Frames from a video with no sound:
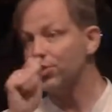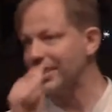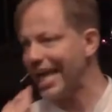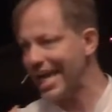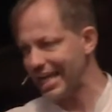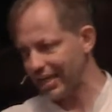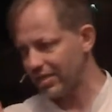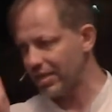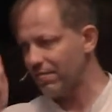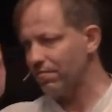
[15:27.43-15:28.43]
to stay
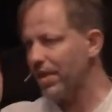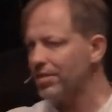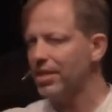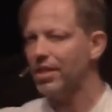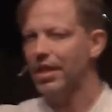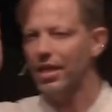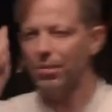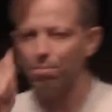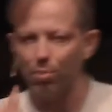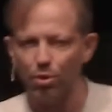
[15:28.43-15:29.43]
is a very
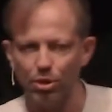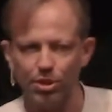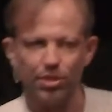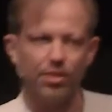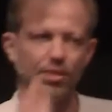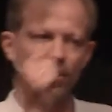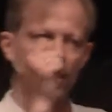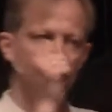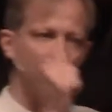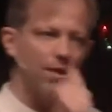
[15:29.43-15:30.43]
important
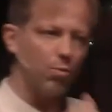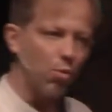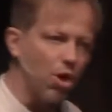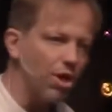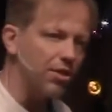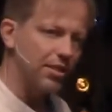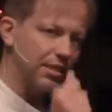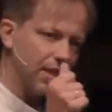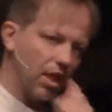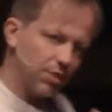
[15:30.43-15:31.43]
word
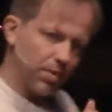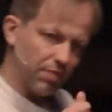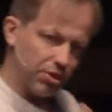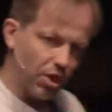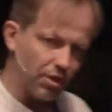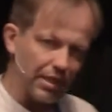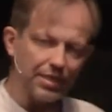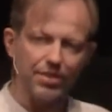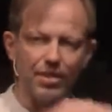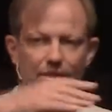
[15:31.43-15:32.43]
in the Gospel of John.
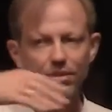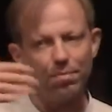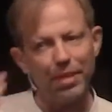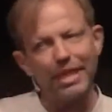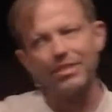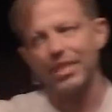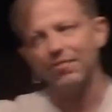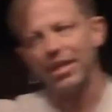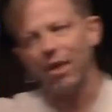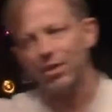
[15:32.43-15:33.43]
It repeats
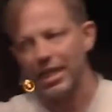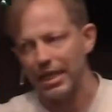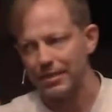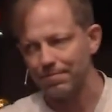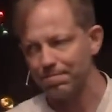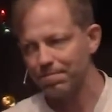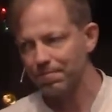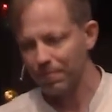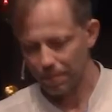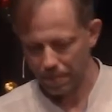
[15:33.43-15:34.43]
every now and then.
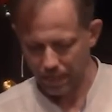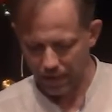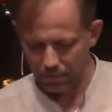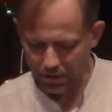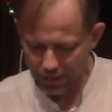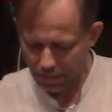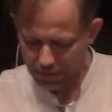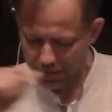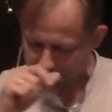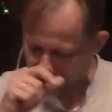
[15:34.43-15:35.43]
For example, in the